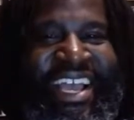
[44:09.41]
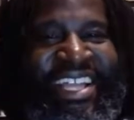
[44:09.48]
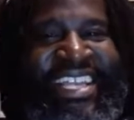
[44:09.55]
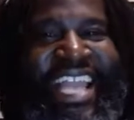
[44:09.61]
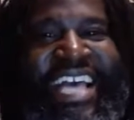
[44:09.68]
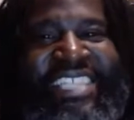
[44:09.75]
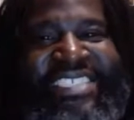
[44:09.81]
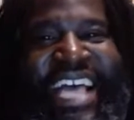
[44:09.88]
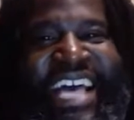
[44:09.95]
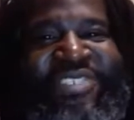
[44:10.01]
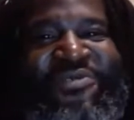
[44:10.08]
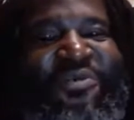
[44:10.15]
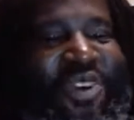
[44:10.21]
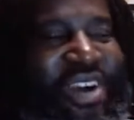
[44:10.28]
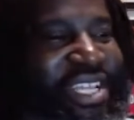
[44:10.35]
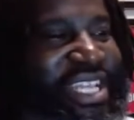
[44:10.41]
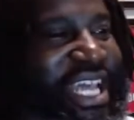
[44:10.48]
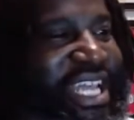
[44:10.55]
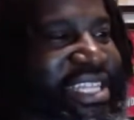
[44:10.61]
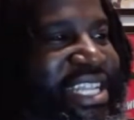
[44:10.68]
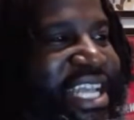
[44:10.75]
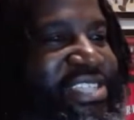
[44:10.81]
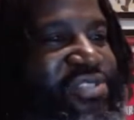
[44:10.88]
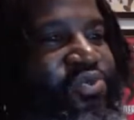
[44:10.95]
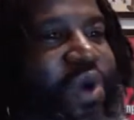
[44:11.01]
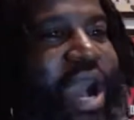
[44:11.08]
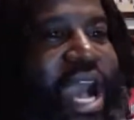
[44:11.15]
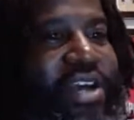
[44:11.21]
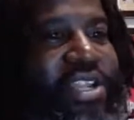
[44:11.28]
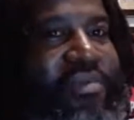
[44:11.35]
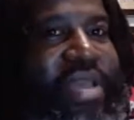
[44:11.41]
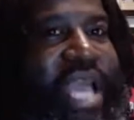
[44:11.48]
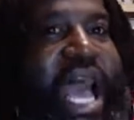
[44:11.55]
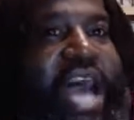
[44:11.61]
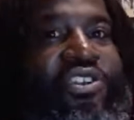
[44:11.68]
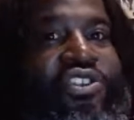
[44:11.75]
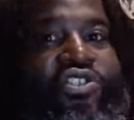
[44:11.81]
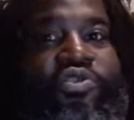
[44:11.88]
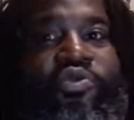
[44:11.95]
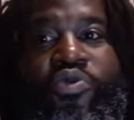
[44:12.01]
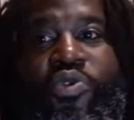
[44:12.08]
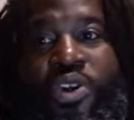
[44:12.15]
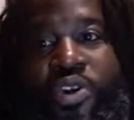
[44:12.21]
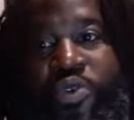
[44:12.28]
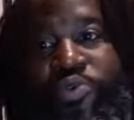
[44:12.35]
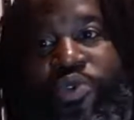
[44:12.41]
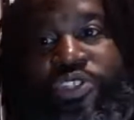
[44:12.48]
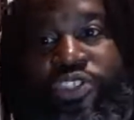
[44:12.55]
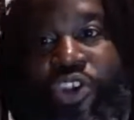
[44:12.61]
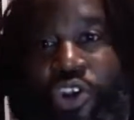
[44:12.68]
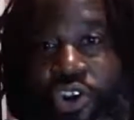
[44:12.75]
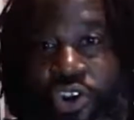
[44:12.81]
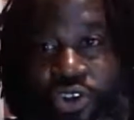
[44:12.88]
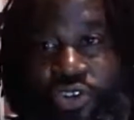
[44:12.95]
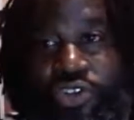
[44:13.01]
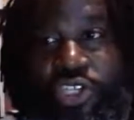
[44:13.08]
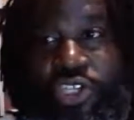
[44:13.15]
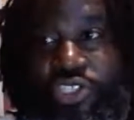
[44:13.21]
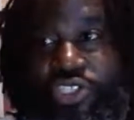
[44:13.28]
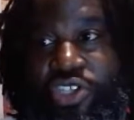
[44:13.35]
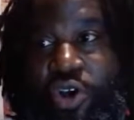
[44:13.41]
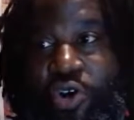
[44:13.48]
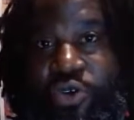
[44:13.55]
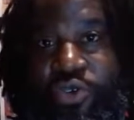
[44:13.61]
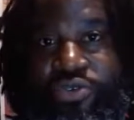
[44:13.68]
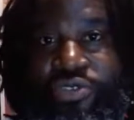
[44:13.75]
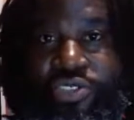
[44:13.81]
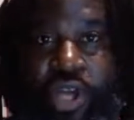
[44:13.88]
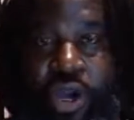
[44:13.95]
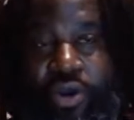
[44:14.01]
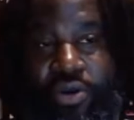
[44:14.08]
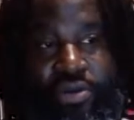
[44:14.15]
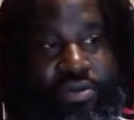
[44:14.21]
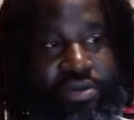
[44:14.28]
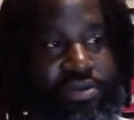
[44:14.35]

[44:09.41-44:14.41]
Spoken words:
That's one that's wild to me. How do you return the Soul Stone?